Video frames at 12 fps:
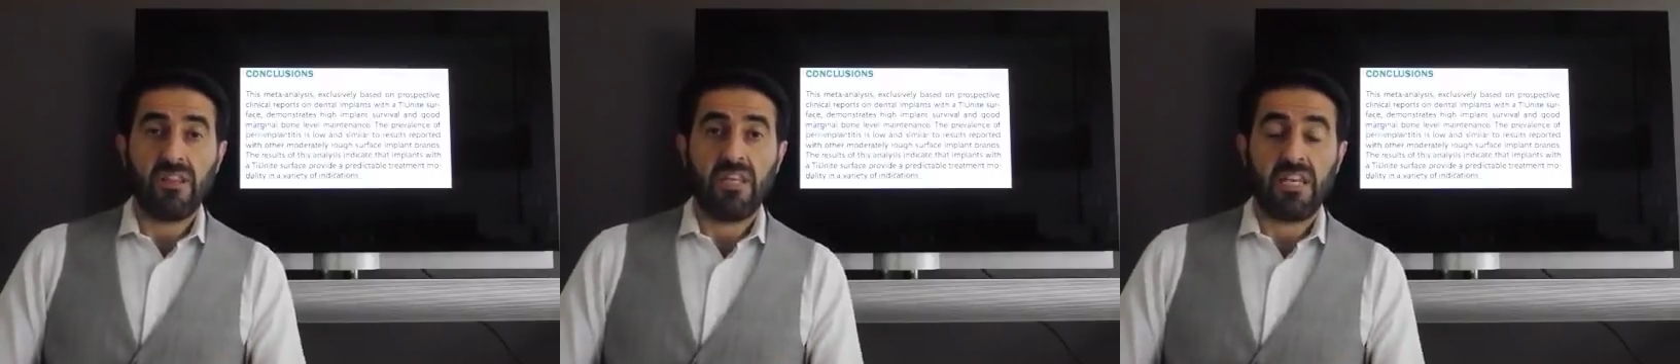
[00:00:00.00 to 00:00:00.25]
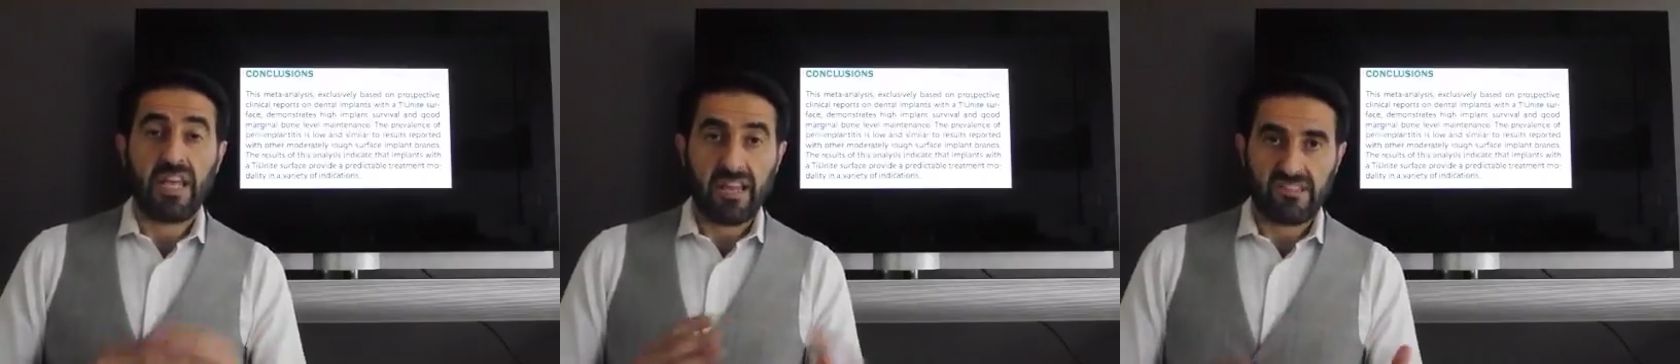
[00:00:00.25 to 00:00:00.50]
The
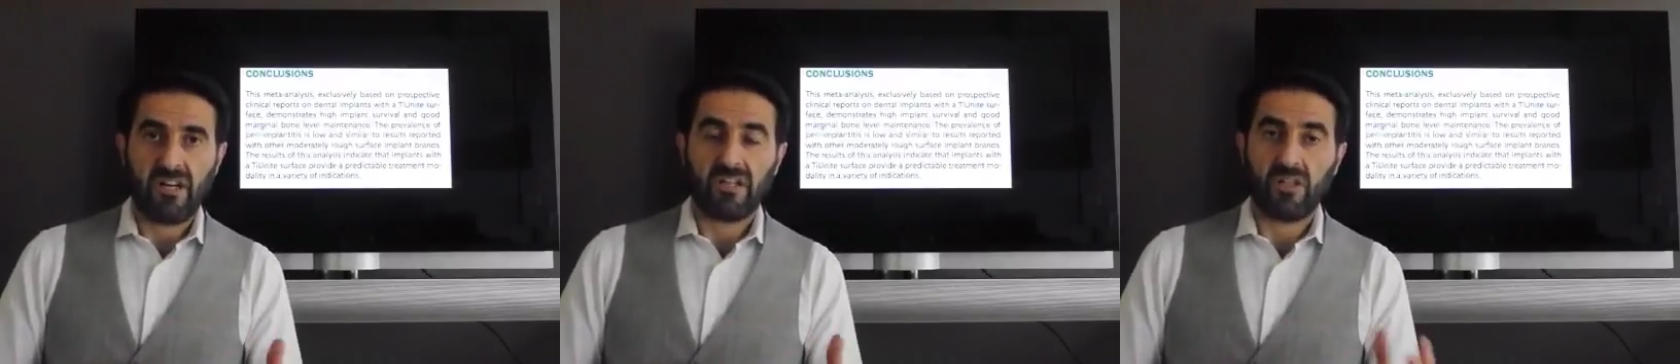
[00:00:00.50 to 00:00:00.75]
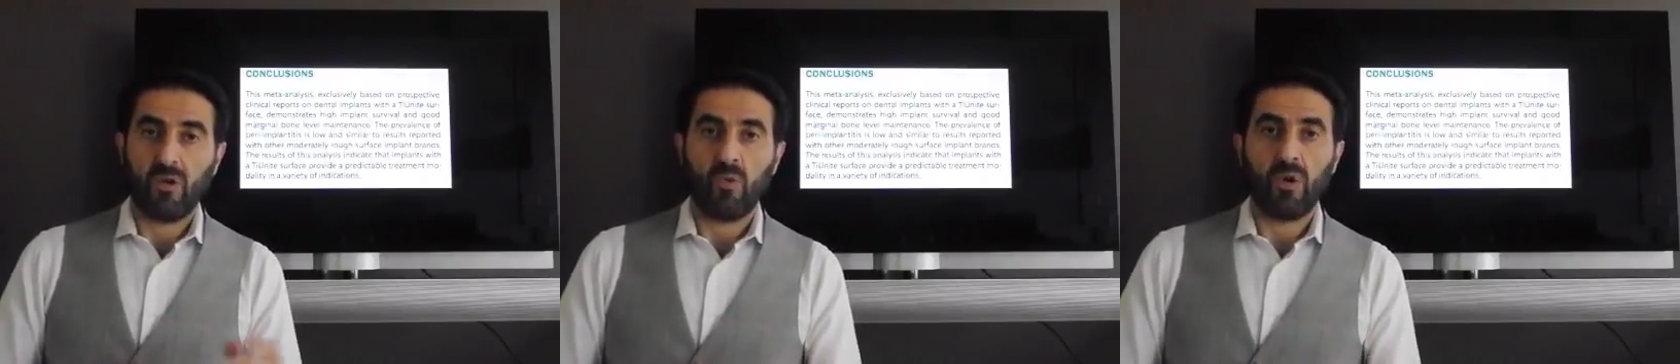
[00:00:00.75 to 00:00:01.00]
next
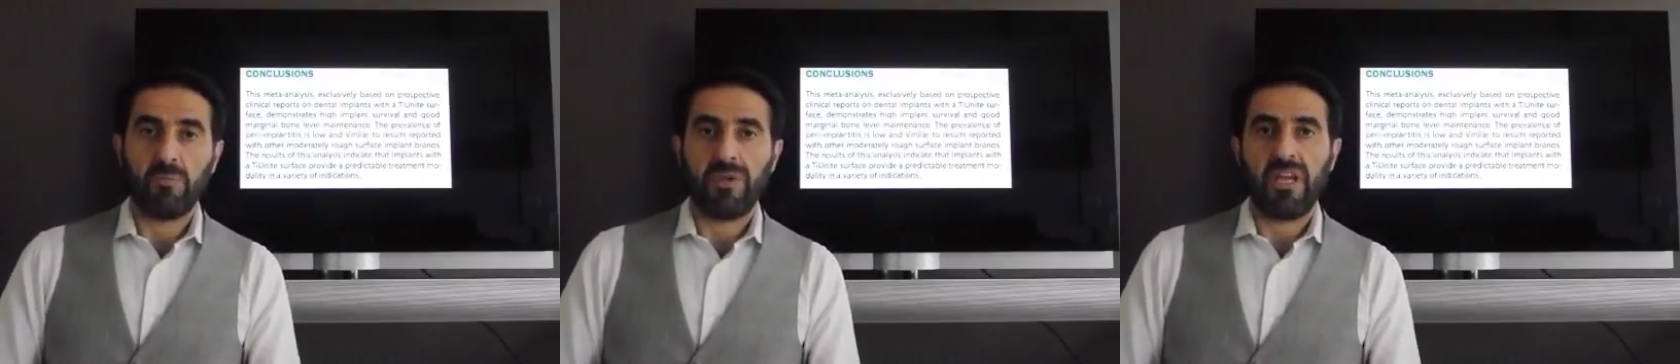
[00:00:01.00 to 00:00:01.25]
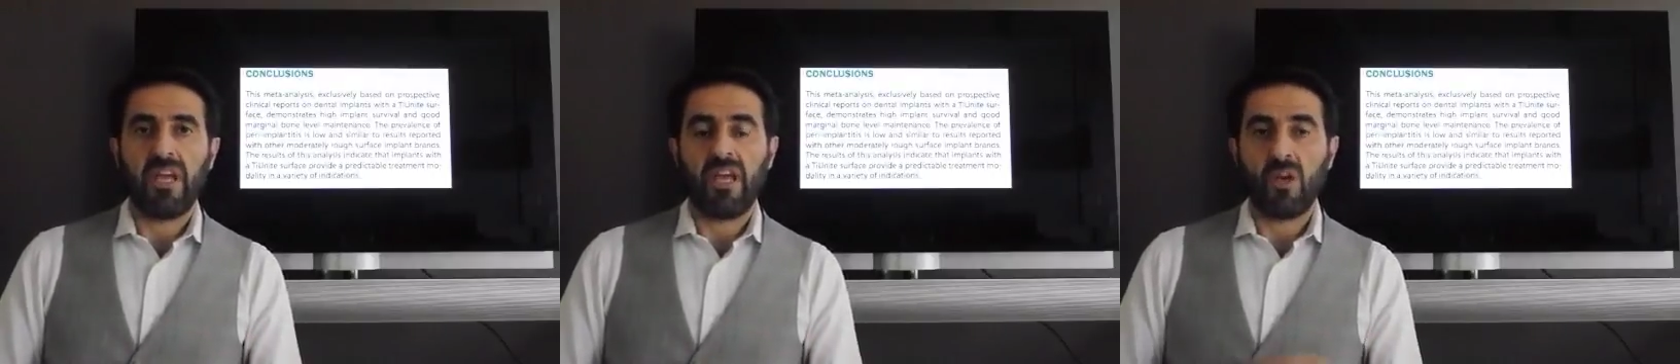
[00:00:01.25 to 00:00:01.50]
article will
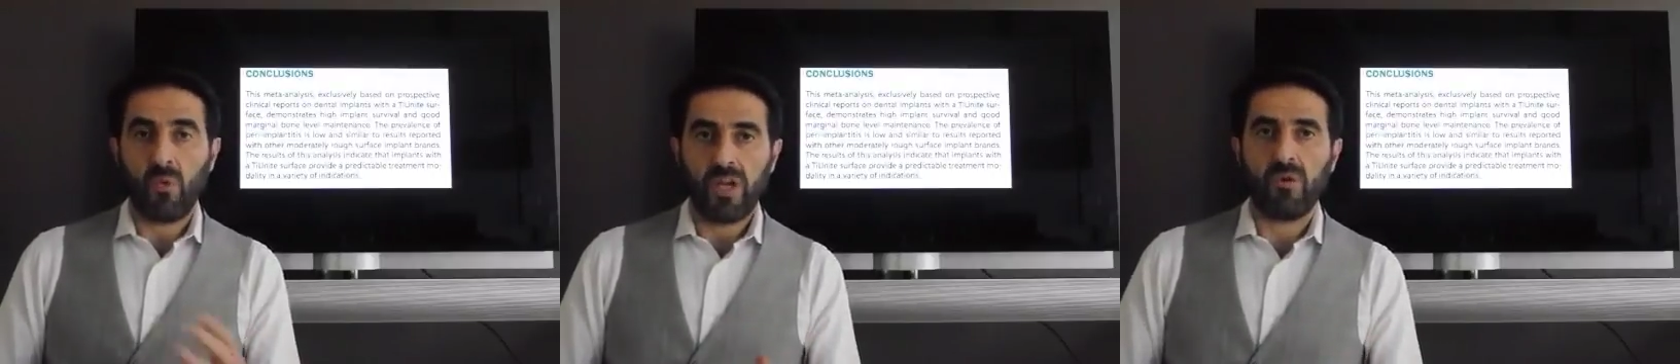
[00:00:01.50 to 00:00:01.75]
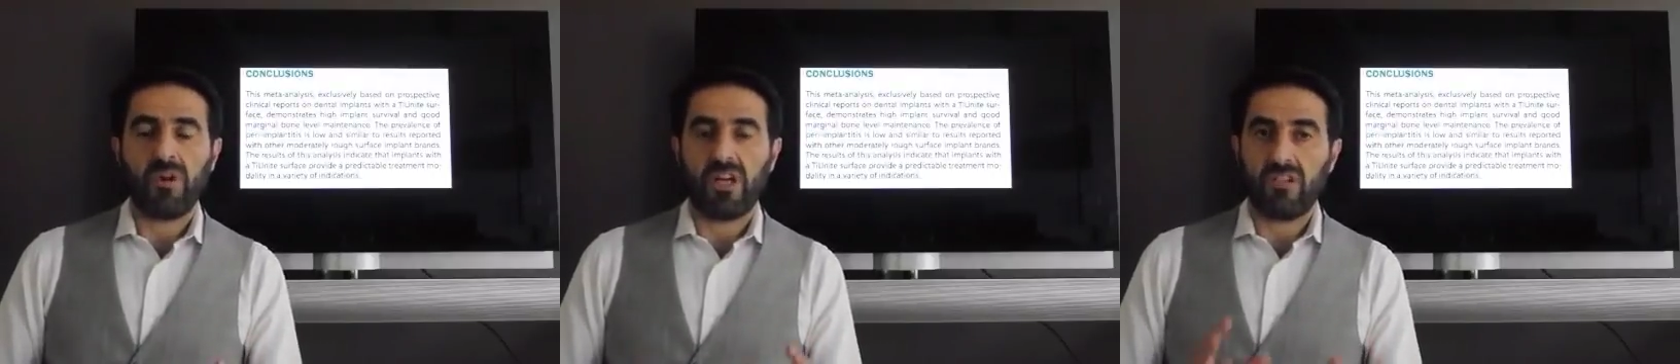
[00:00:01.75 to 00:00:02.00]
be in a
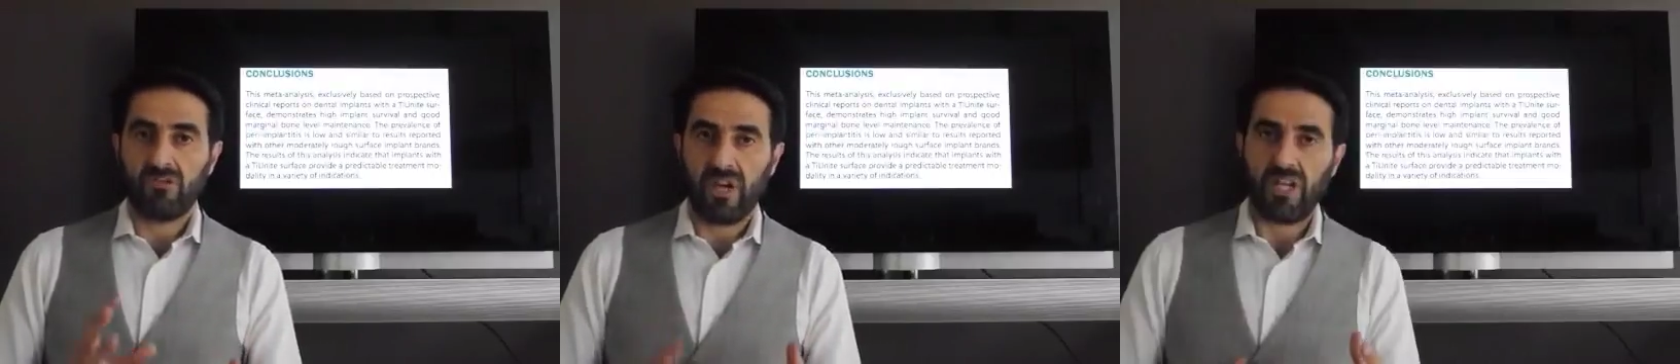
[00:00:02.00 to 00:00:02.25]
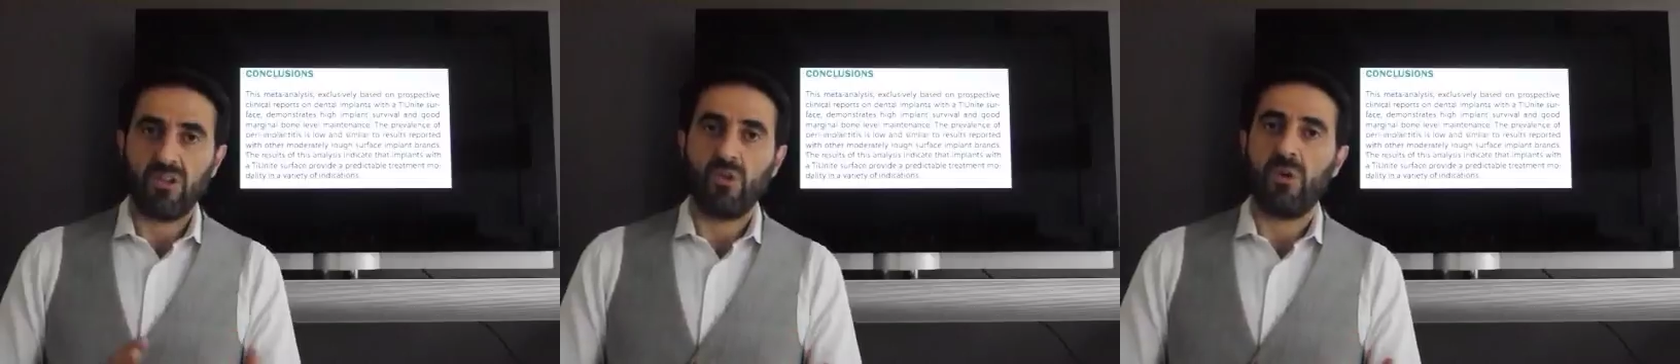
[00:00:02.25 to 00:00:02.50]
week. We're going to
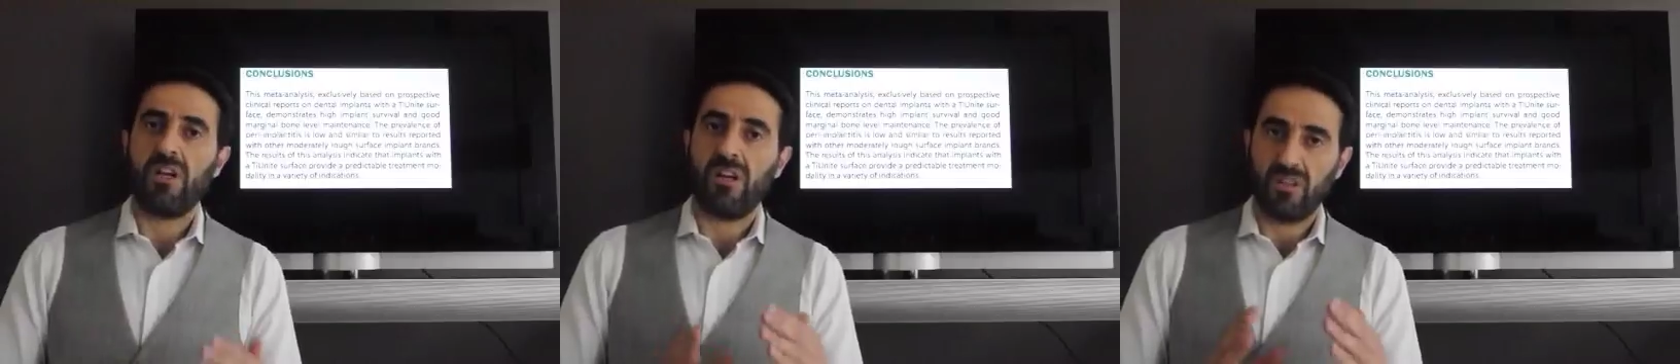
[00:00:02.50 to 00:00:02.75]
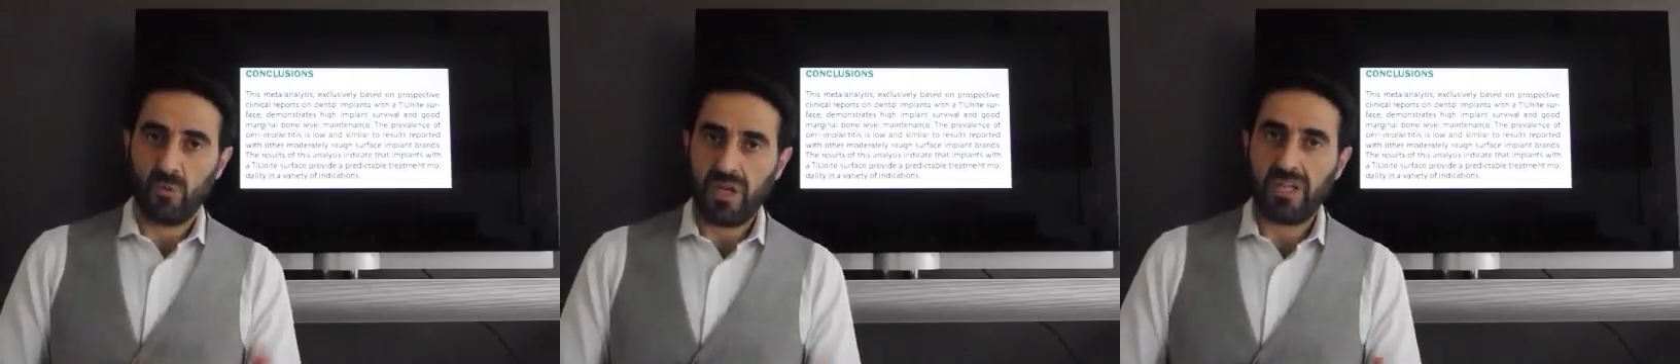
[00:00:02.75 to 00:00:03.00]
try to do it
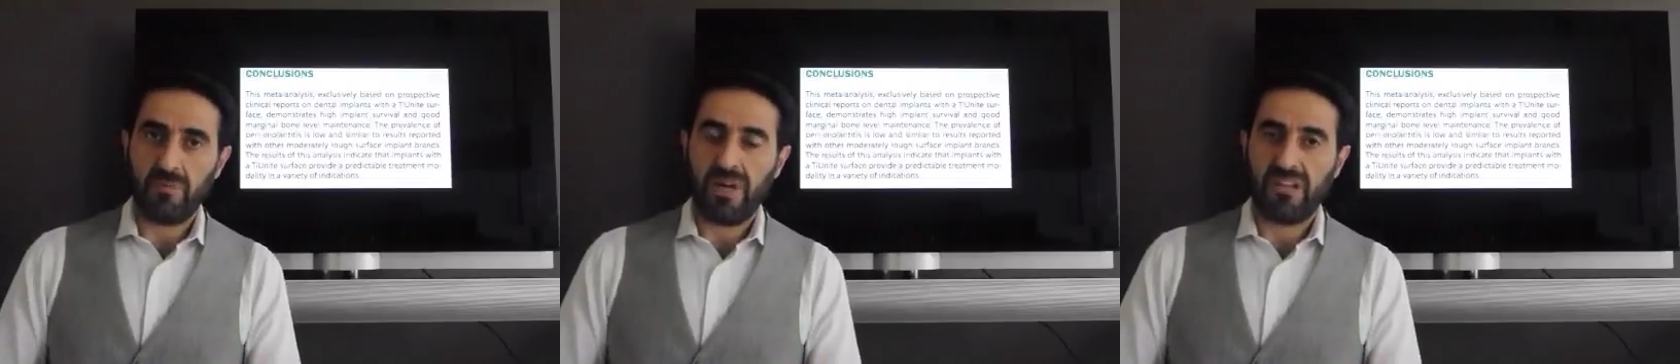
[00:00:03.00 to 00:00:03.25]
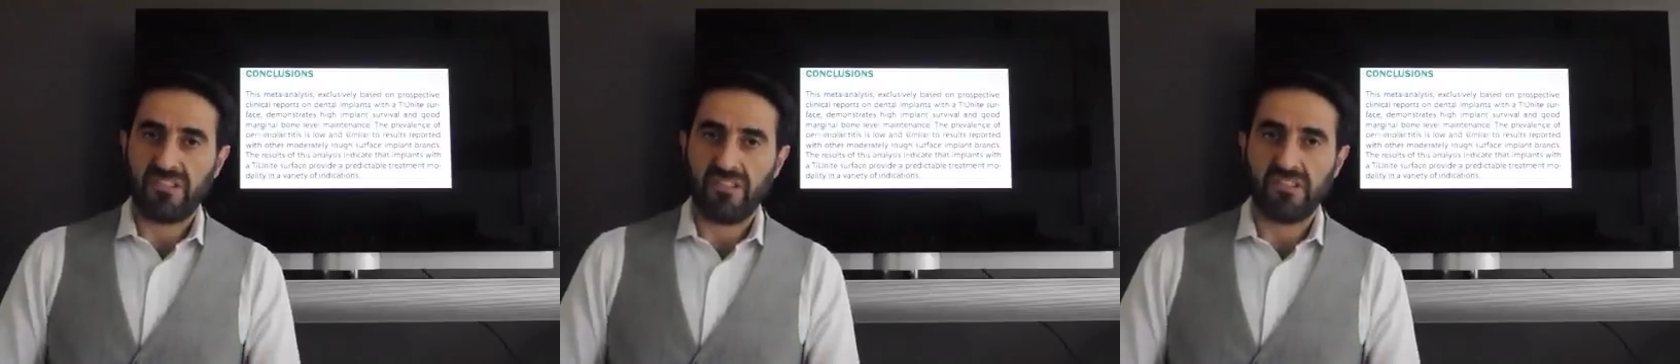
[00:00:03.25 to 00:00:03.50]
on a weekly
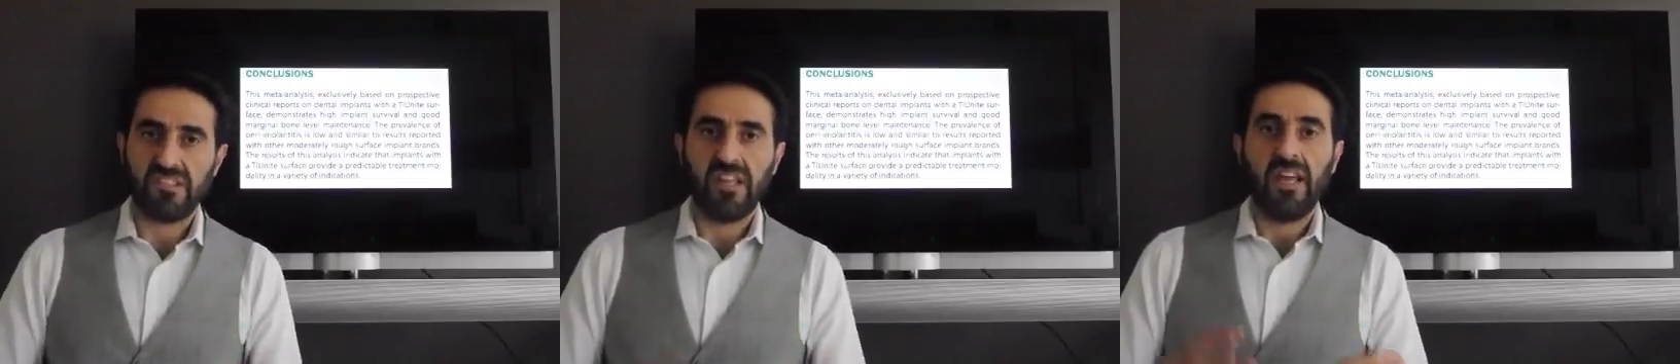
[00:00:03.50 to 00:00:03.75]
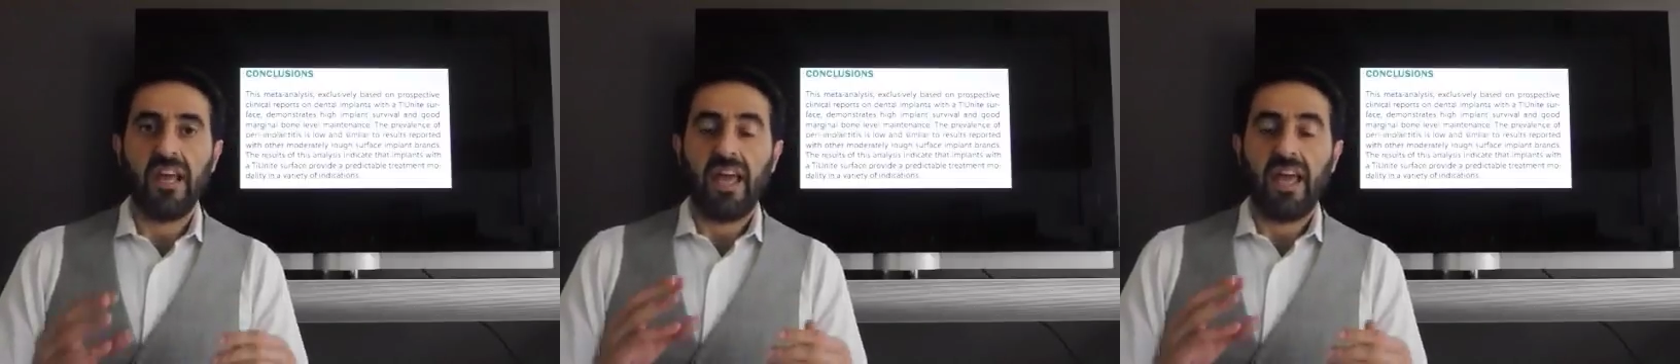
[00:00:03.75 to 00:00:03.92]
basis,